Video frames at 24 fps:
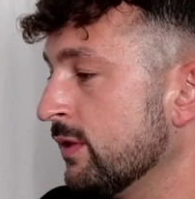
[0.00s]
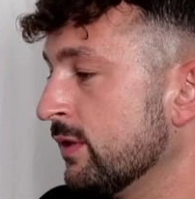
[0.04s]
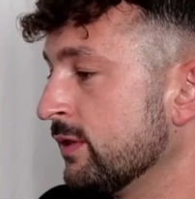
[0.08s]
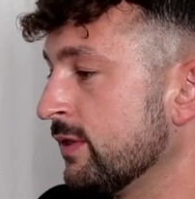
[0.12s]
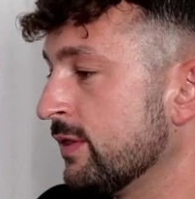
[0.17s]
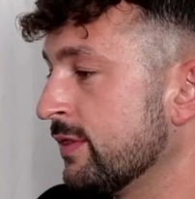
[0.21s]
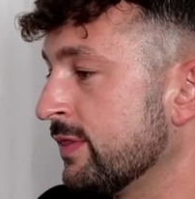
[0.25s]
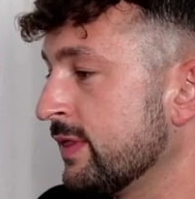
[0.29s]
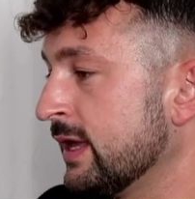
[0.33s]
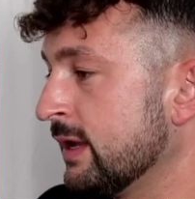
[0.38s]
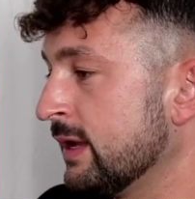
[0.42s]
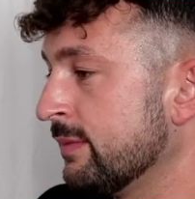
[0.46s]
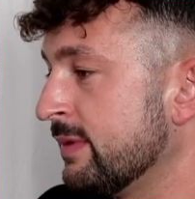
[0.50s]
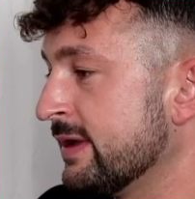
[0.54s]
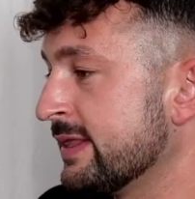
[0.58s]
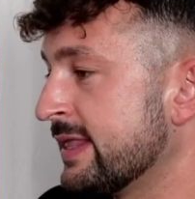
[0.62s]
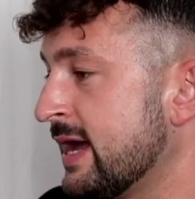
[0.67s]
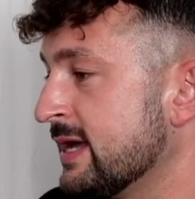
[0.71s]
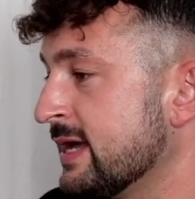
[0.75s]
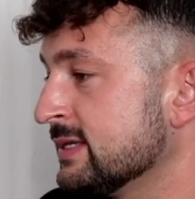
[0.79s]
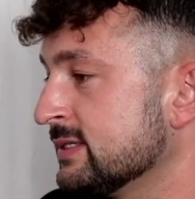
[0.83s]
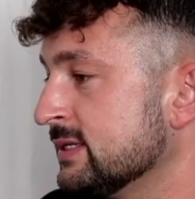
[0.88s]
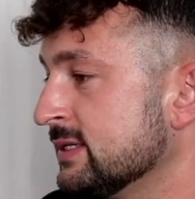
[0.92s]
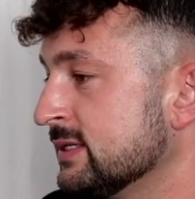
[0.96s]
the thing, and my
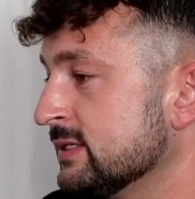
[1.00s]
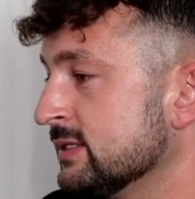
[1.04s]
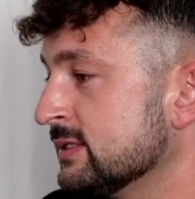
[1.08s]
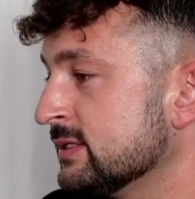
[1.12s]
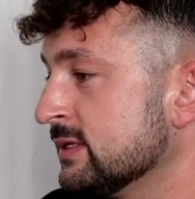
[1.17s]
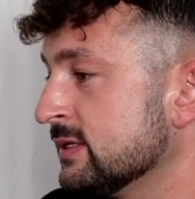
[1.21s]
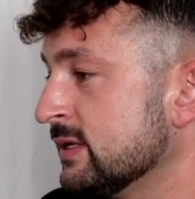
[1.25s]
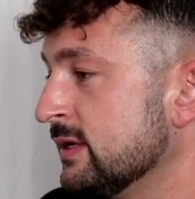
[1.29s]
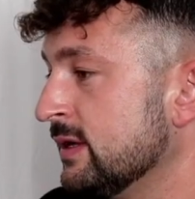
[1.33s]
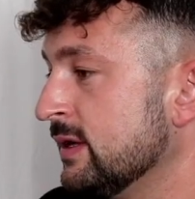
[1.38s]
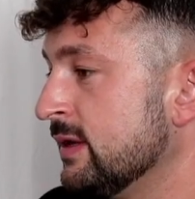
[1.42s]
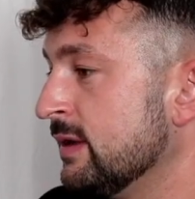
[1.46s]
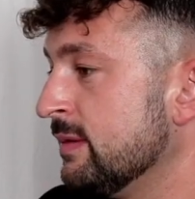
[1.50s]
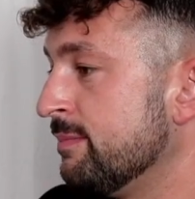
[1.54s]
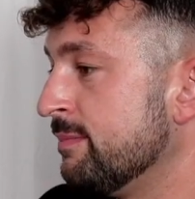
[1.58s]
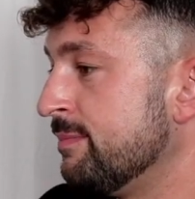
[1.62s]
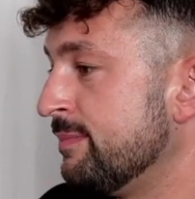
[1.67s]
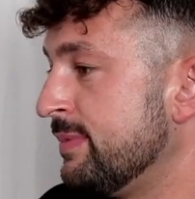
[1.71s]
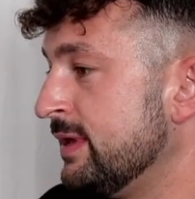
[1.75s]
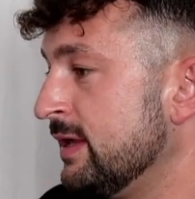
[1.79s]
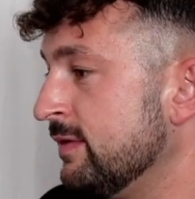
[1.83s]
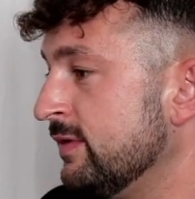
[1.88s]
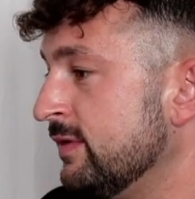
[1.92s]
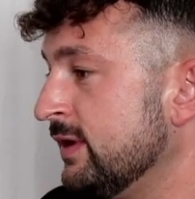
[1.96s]
dad says,
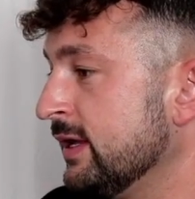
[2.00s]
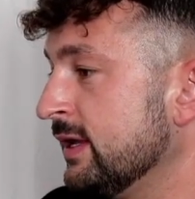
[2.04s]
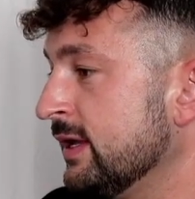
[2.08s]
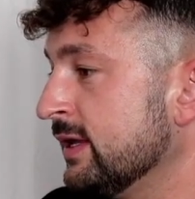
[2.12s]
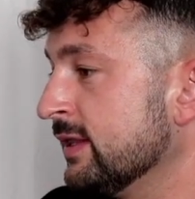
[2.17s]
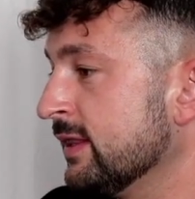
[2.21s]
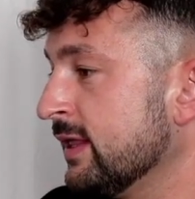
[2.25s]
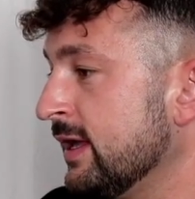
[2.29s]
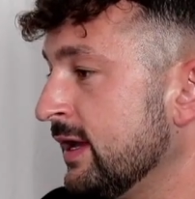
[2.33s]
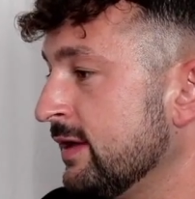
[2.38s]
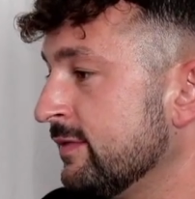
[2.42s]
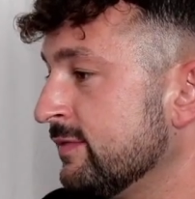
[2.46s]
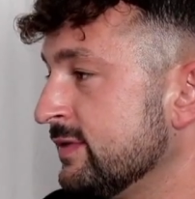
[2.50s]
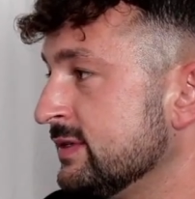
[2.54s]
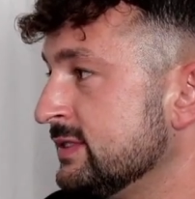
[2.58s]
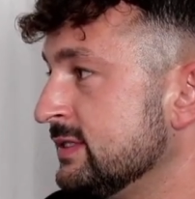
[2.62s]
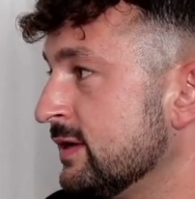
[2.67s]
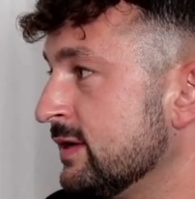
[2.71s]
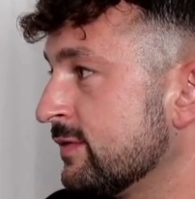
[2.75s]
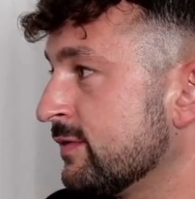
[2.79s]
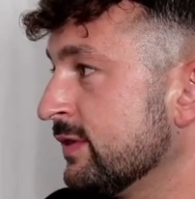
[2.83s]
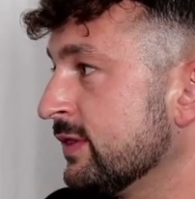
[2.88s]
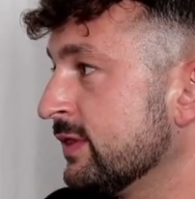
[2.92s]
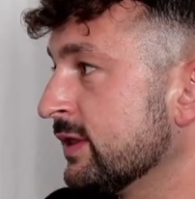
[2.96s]
"Pivoting in life is
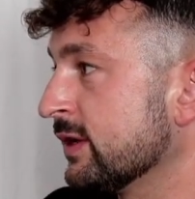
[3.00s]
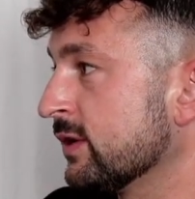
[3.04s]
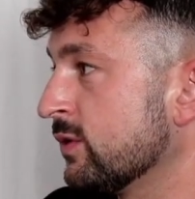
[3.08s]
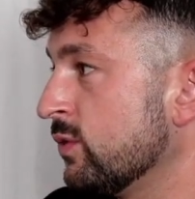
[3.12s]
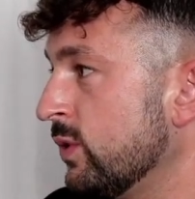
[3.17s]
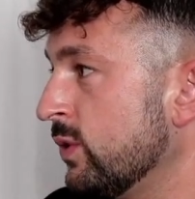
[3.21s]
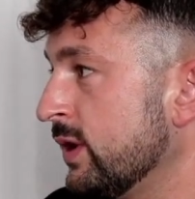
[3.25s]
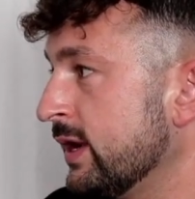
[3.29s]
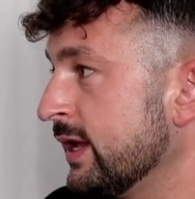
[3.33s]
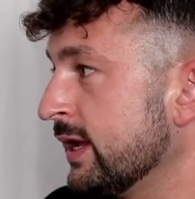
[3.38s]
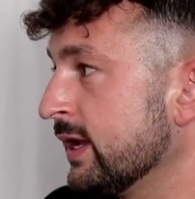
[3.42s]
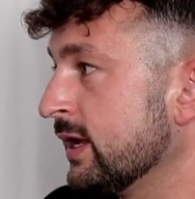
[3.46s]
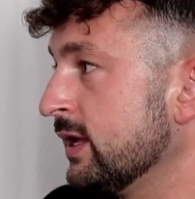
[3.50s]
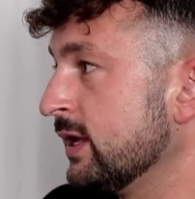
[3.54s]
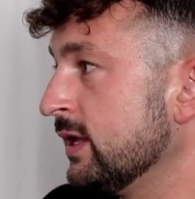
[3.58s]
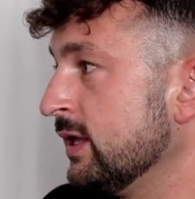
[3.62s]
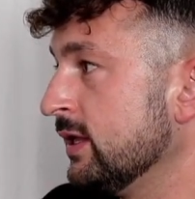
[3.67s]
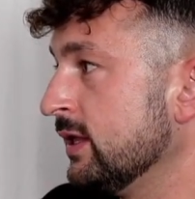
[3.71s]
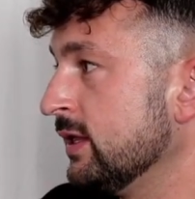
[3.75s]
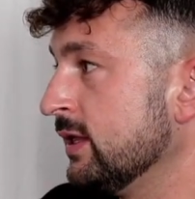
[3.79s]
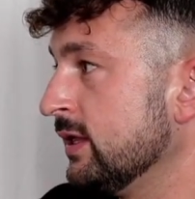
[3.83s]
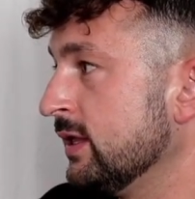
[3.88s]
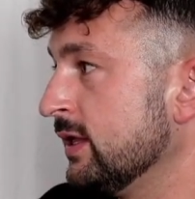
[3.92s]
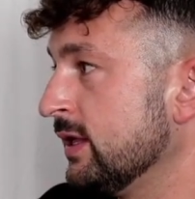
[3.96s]
different than quitting."
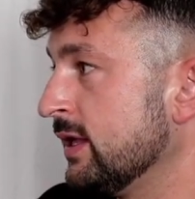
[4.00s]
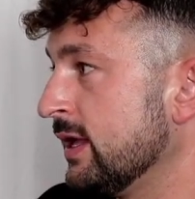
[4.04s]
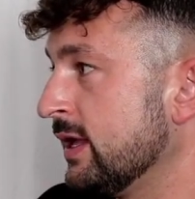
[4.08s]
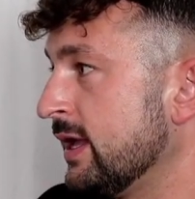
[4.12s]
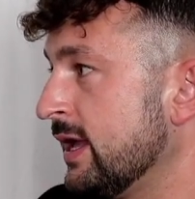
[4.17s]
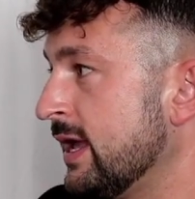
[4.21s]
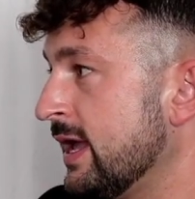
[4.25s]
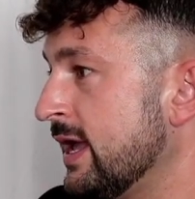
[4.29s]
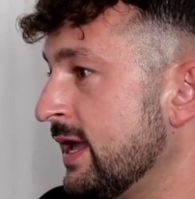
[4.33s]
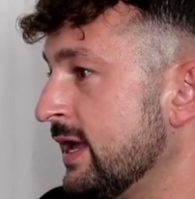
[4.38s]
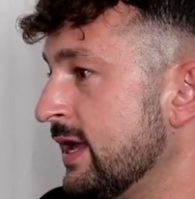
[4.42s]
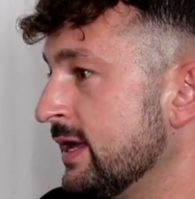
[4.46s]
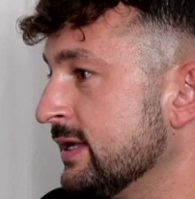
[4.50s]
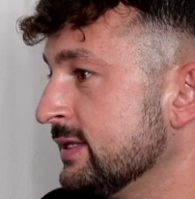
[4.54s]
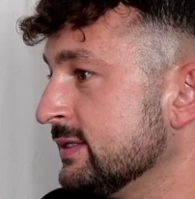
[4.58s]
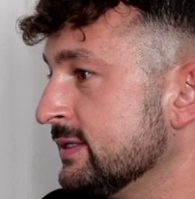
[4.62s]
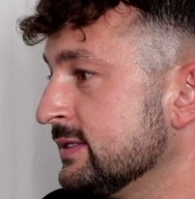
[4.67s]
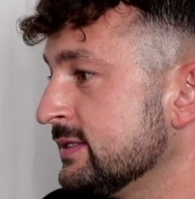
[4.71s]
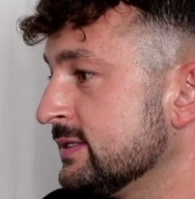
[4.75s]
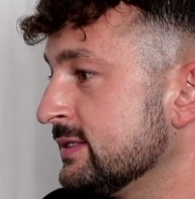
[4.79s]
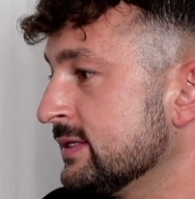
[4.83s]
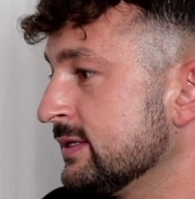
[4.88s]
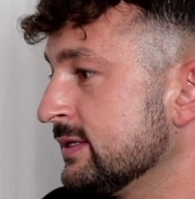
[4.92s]
And